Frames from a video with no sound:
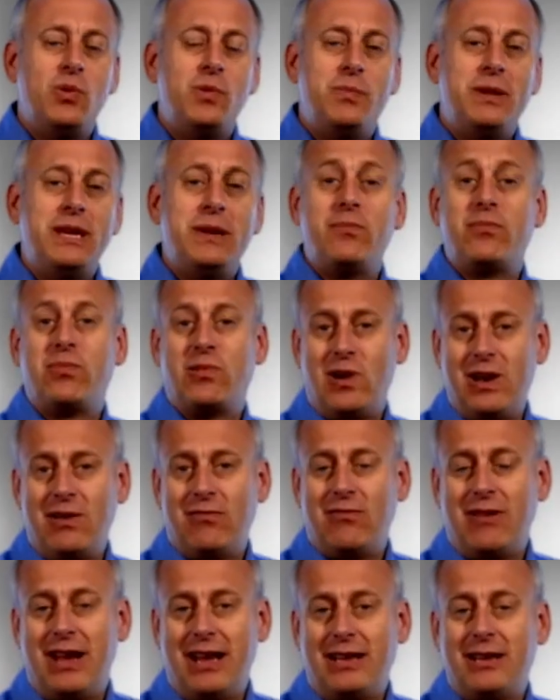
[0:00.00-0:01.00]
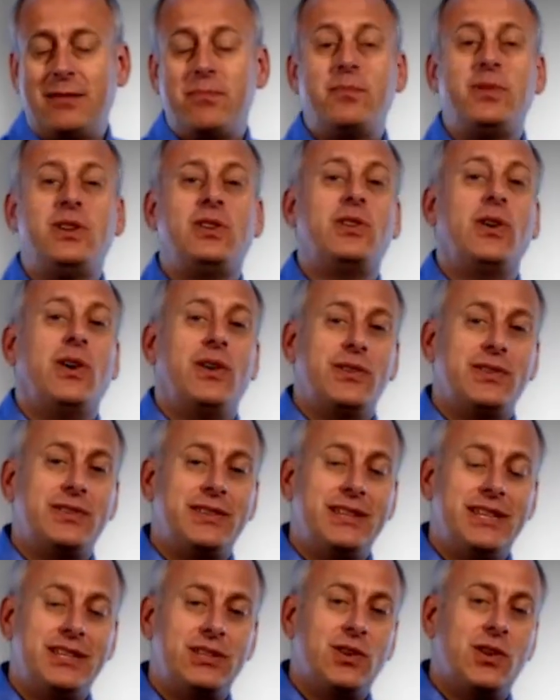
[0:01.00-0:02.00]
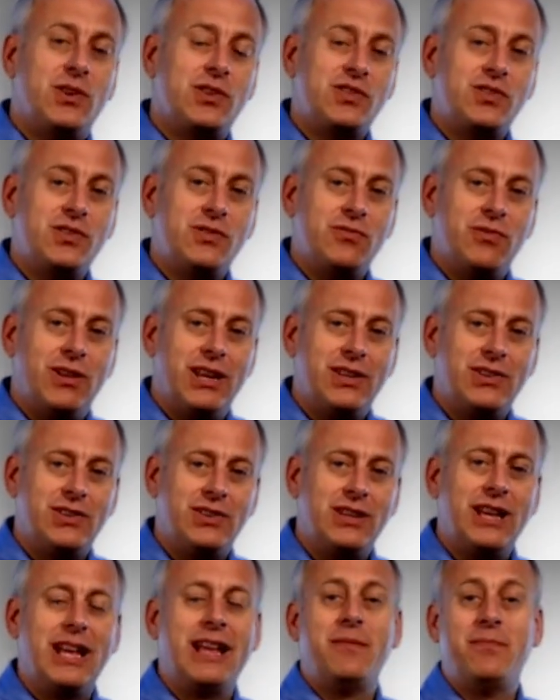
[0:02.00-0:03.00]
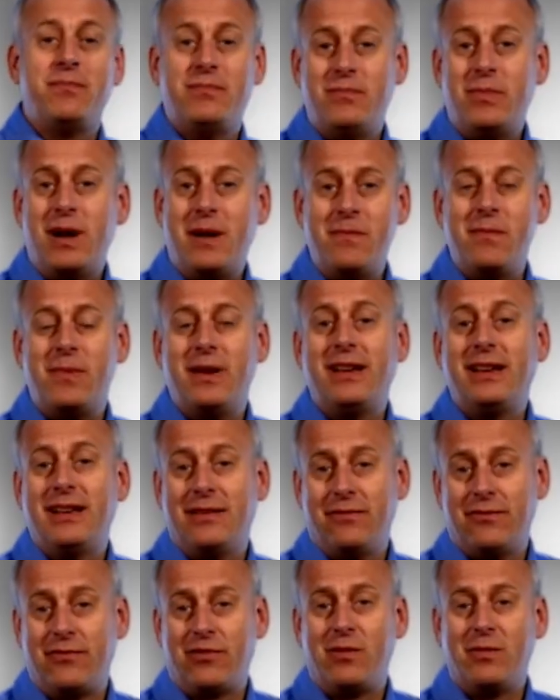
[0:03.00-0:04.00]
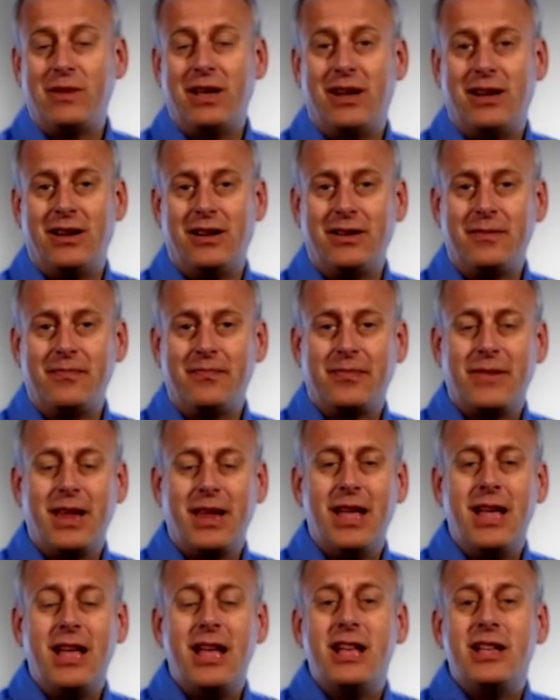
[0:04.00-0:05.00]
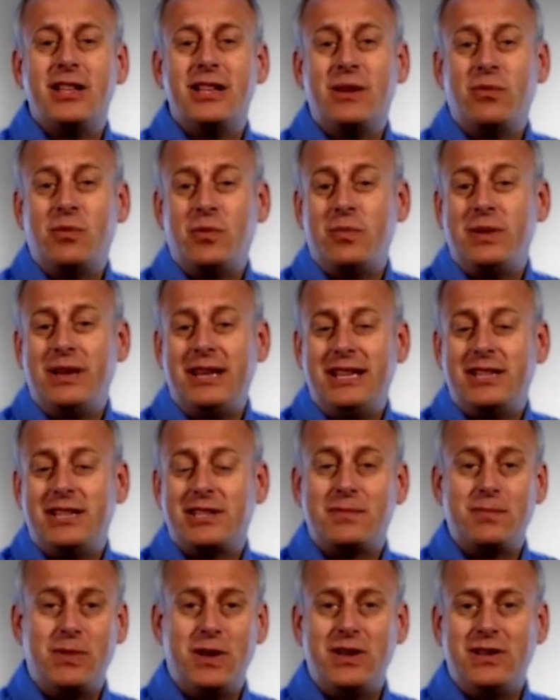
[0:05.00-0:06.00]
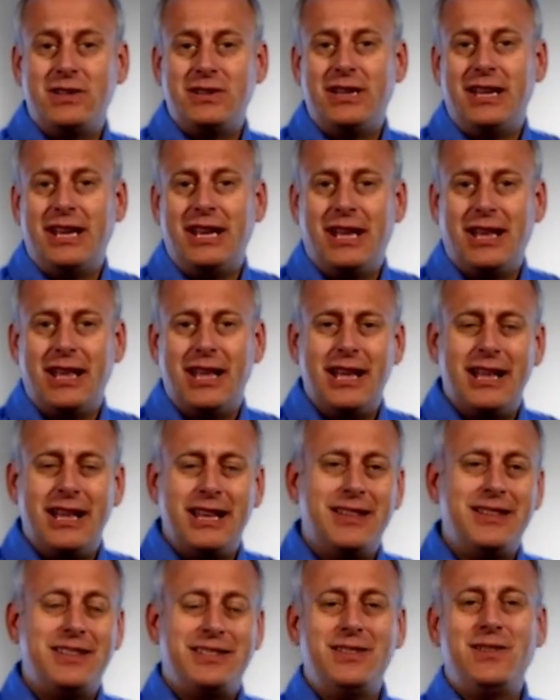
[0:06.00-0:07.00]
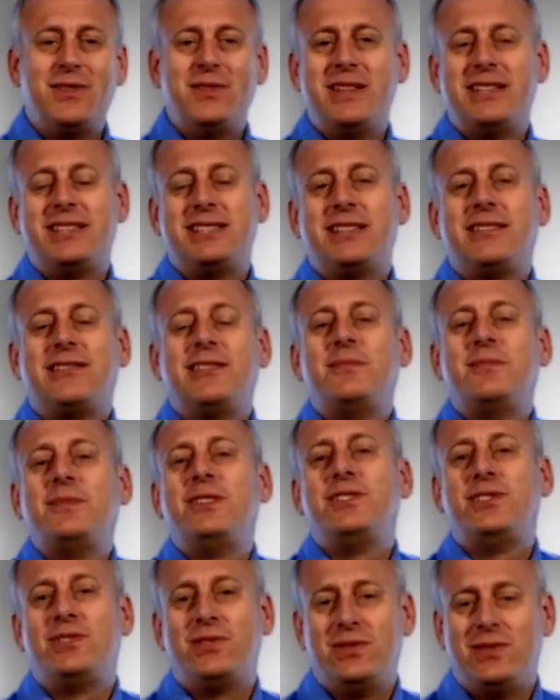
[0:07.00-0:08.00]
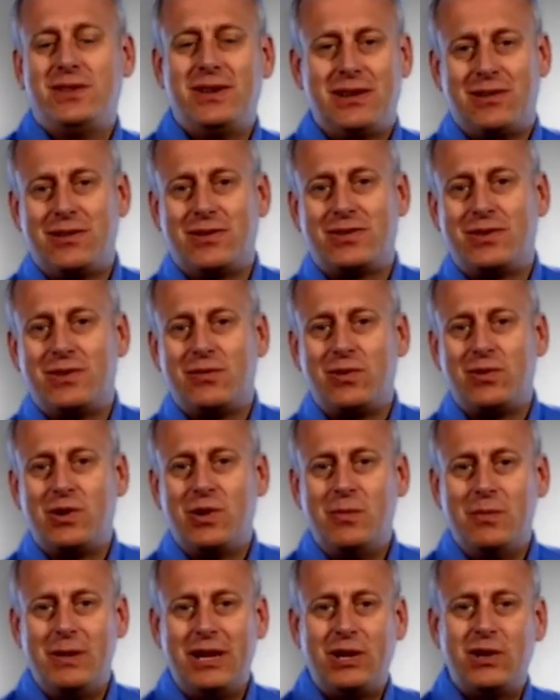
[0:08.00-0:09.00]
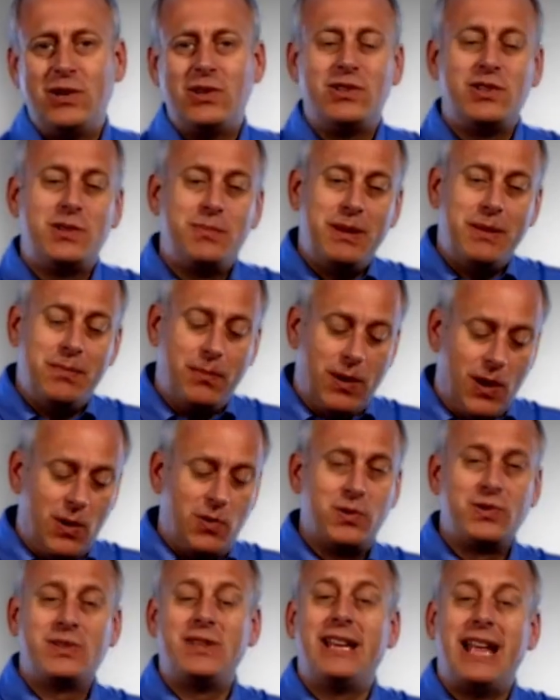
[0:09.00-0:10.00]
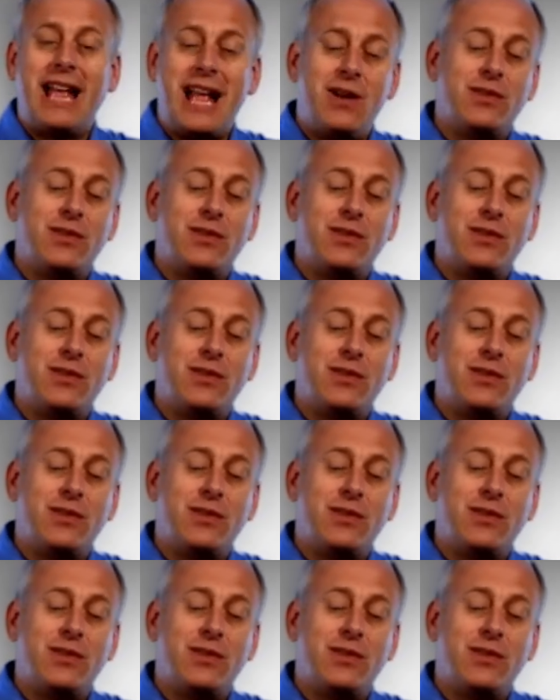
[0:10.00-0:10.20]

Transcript: would be bright red because it's oxygen rich and pumping from the heart. It will be spurting. Now this not necessarily means shooting across the room. It could just be pulsing